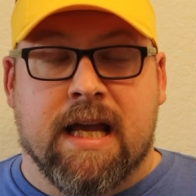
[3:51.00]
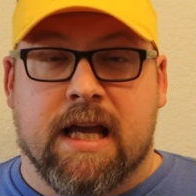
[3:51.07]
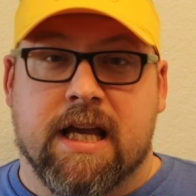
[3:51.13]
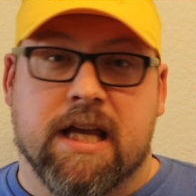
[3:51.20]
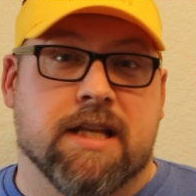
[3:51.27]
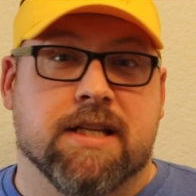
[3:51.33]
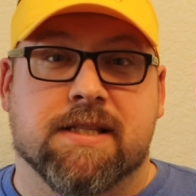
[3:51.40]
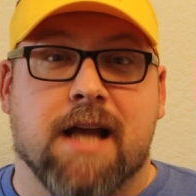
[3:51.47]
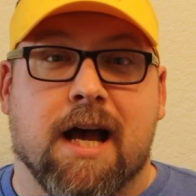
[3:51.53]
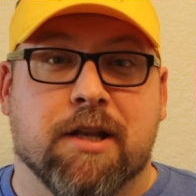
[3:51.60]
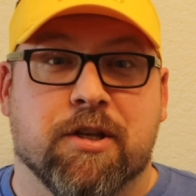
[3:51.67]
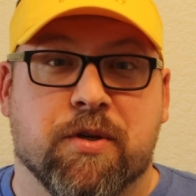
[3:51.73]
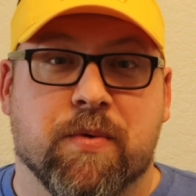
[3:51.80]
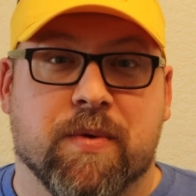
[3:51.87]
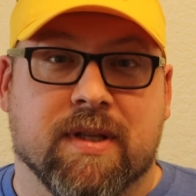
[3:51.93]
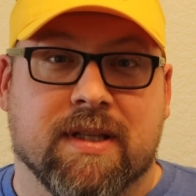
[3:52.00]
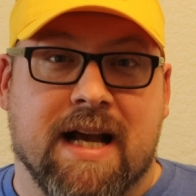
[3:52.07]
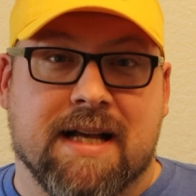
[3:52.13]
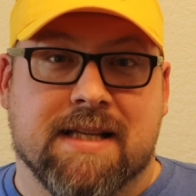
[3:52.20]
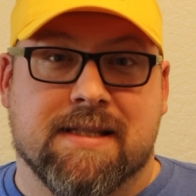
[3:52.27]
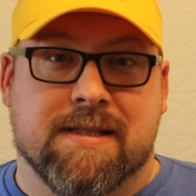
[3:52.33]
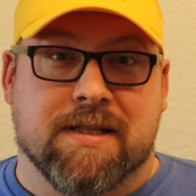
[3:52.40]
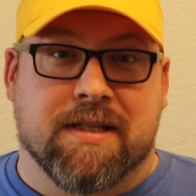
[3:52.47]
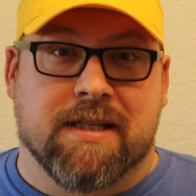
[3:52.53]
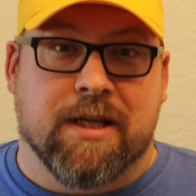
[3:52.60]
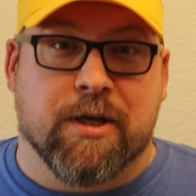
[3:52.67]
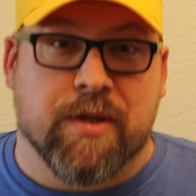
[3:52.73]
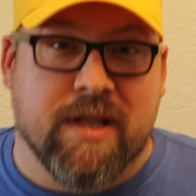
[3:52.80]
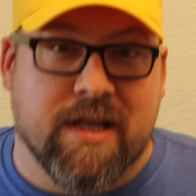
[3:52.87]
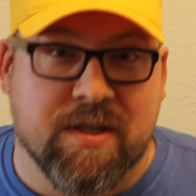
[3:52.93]
he does not do the last
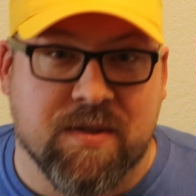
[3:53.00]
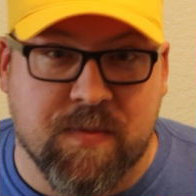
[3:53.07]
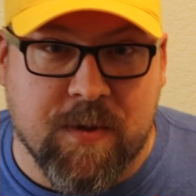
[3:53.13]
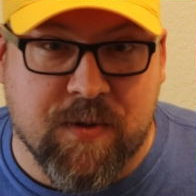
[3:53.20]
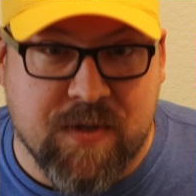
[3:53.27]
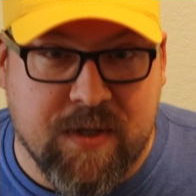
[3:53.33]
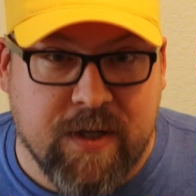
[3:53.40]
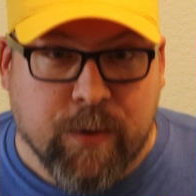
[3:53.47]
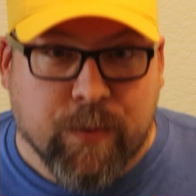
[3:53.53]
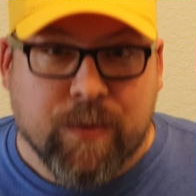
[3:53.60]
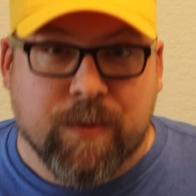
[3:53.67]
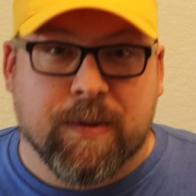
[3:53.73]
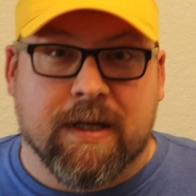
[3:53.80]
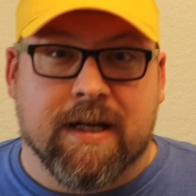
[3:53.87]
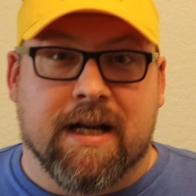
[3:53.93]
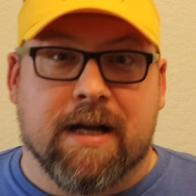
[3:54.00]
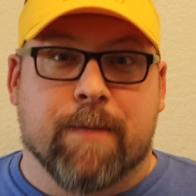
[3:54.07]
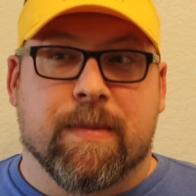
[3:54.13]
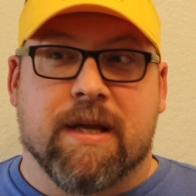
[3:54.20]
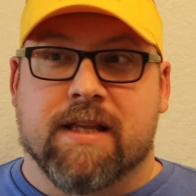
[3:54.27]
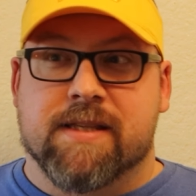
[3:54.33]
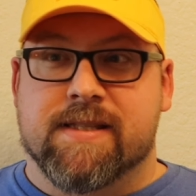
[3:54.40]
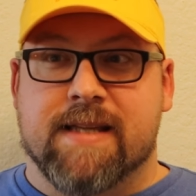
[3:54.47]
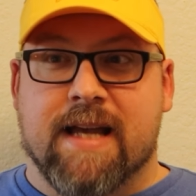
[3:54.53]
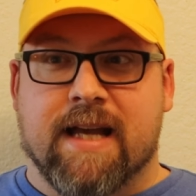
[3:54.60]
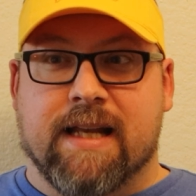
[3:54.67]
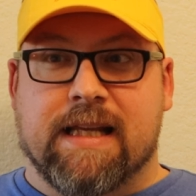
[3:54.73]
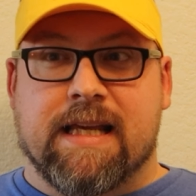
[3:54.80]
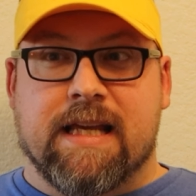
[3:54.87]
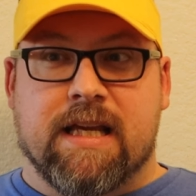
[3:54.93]
kill that he's supposed to do.
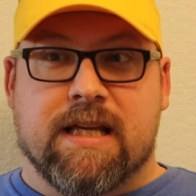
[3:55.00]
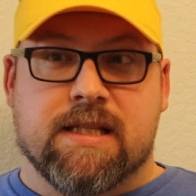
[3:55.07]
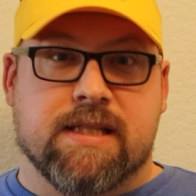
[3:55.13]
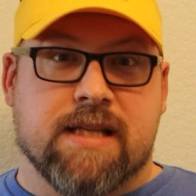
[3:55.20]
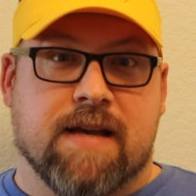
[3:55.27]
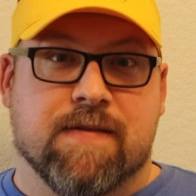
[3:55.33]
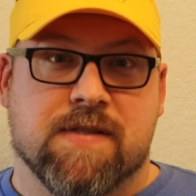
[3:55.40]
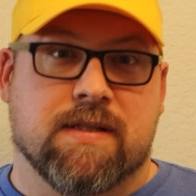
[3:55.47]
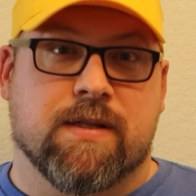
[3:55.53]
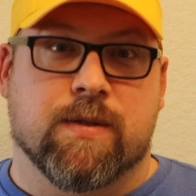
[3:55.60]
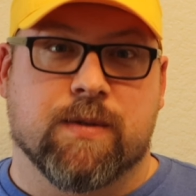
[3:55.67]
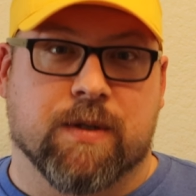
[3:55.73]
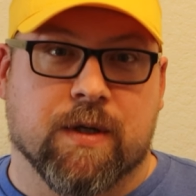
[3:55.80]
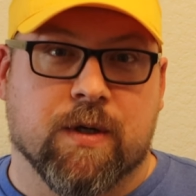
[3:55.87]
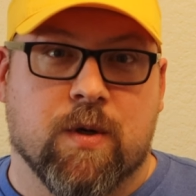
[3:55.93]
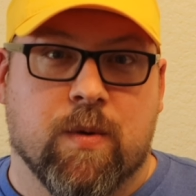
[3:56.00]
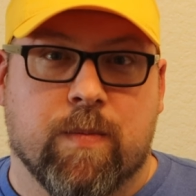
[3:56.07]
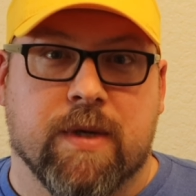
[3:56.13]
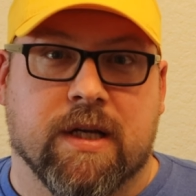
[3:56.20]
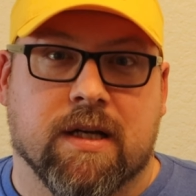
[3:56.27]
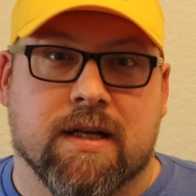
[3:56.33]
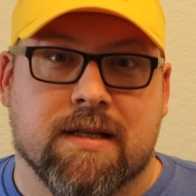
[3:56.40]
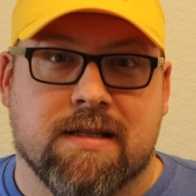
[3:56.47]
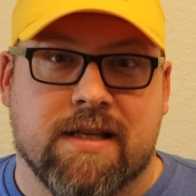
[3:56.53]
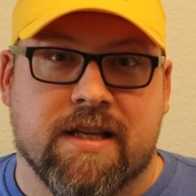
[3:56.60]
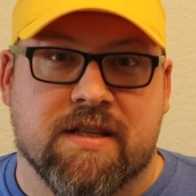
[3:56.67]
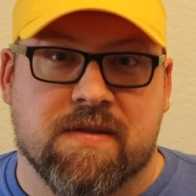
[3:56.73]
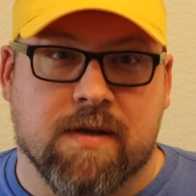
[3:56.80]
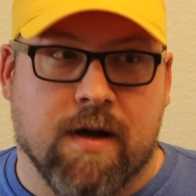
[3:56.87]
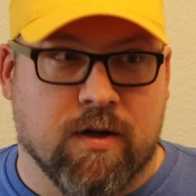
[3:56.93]
Instead, he saves a little girl because
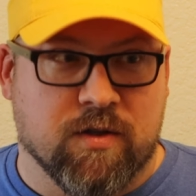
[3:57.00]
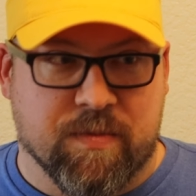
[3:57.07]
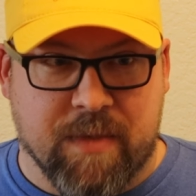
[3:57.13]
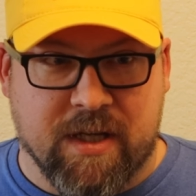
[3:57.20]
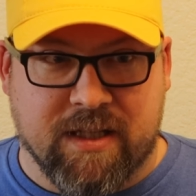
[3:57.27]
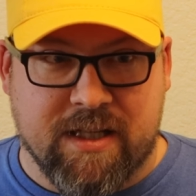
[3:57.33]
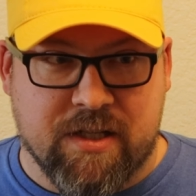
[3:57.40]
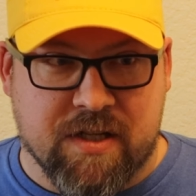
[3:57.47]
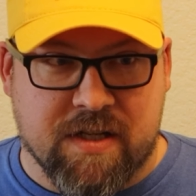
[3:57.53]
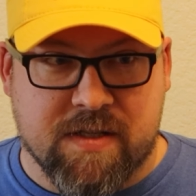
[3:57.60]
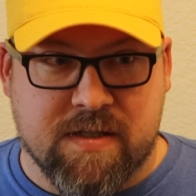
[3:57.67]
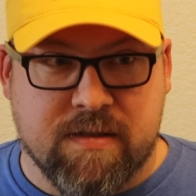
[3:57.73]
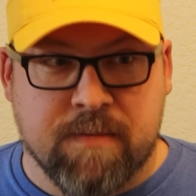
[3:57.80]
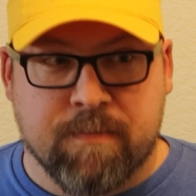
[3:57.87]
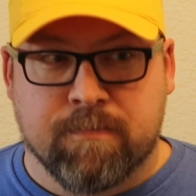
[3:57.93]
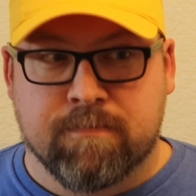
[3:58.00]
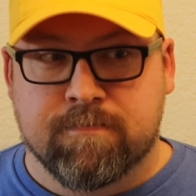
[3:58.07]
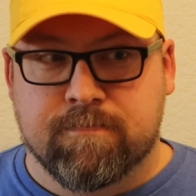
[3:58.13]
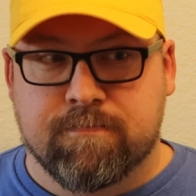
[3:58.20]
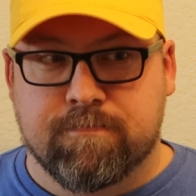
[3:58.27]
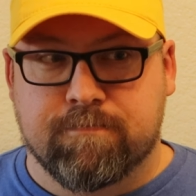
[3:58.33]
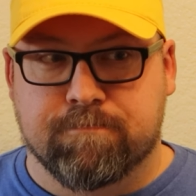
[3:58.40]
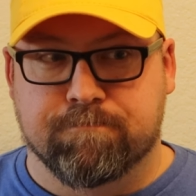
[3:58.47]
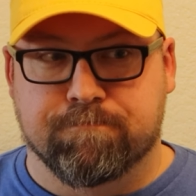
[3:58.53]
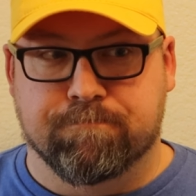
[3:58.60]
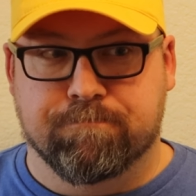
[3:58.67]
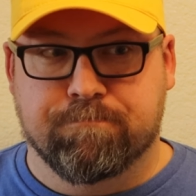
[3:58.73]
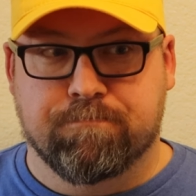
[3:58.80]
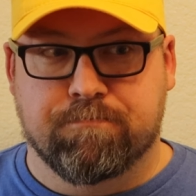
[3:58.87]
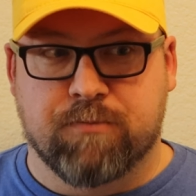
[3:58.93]
he's ultimately just
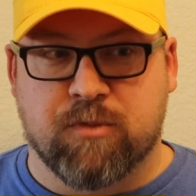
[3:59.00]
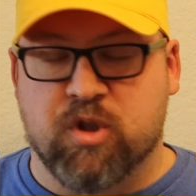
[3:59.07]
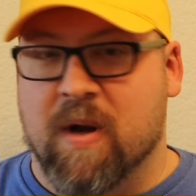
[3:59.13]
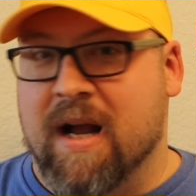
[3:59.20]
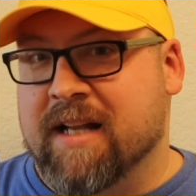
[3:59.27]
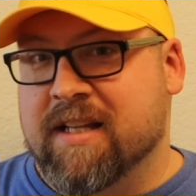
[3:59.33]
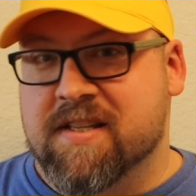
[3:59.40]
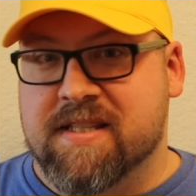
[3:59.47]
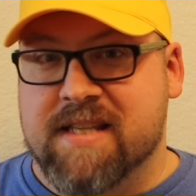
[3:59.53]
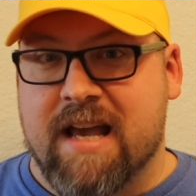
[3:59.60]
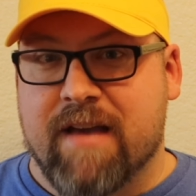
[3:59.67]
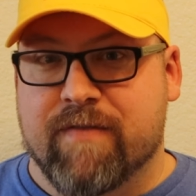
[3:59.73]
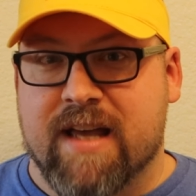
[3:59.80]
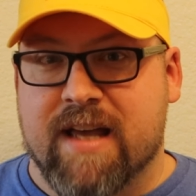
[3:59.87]
trying to save